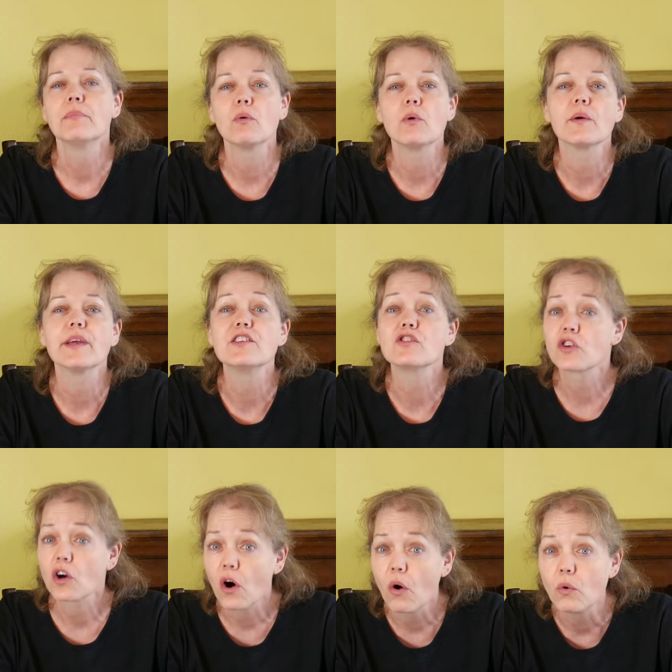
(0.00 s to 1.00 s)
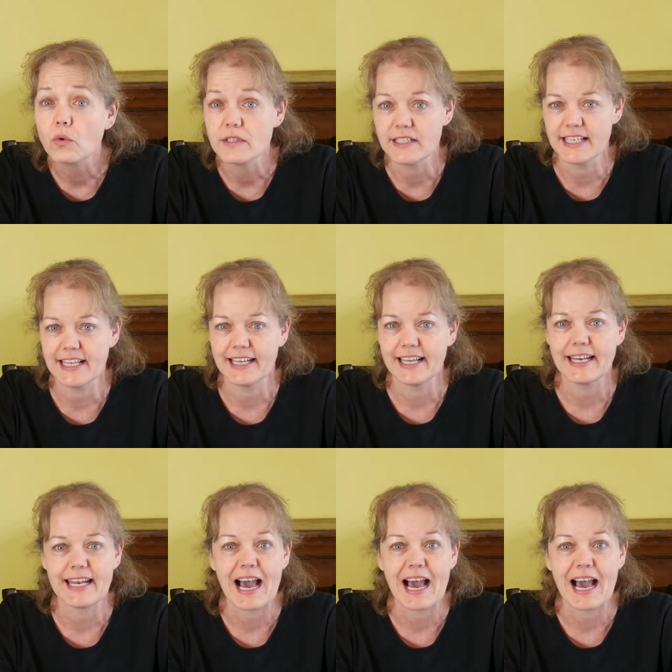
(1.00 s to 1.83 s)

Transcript: but where he's cozy in it.